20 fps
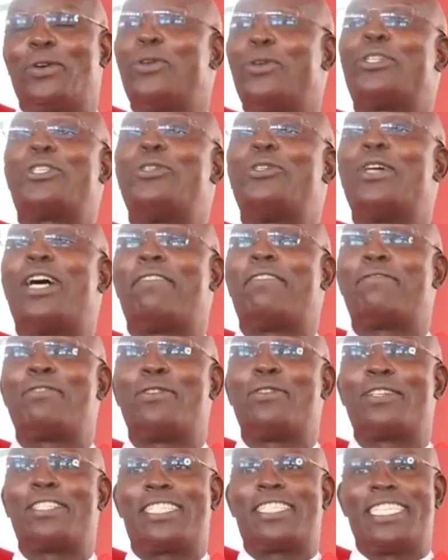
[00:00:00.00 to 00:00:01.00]
what you have
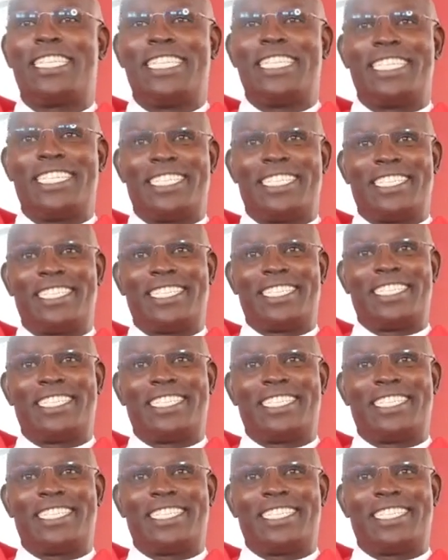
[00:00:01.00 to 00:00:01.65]
not seen.